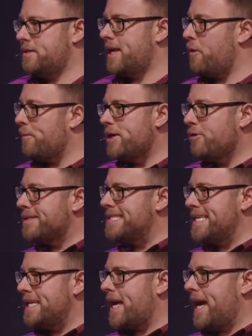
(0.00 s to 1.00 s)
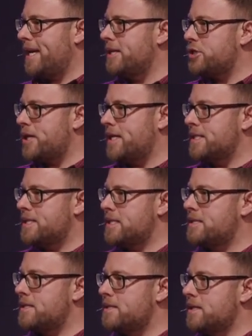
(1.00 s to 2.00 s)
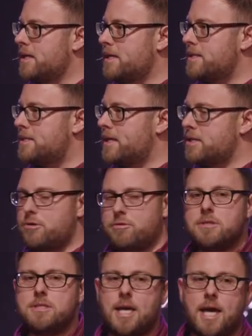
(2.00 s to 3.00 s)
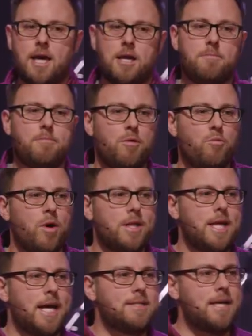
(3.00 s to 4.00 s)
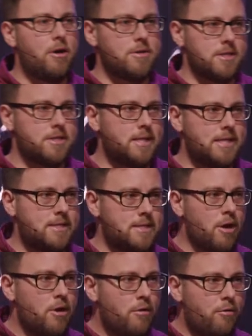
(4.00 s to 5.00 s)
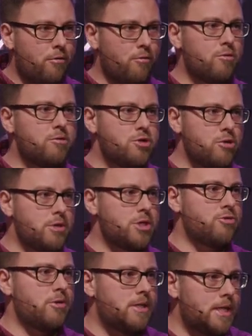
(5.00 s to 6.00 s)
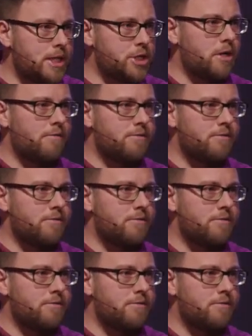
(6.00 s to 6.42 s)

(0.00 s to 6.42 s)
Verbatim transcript: Now, we don't see that in Genesis 6 through 10, but what that tells us is through Jewish tradition of